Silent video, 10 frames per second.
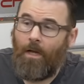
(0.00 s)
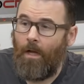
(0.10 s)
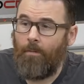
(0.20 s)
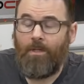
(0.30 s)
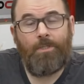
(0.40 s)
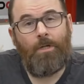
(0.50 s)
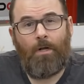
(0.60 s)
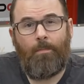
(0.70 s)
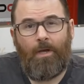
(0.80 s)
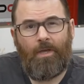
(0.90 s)
um, let's
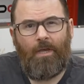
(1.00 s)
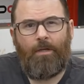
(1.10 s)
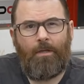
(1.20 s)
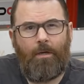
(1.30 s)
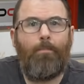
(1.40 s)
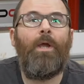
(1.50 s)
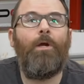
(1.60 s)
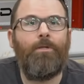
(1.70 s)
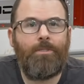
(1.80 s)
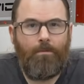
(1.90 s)
talk about kind of the
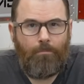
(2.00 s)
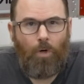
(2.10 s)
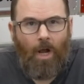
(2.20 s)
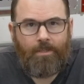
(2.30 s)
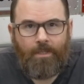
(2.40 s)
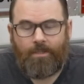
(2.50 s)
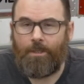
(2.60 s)
comparison process.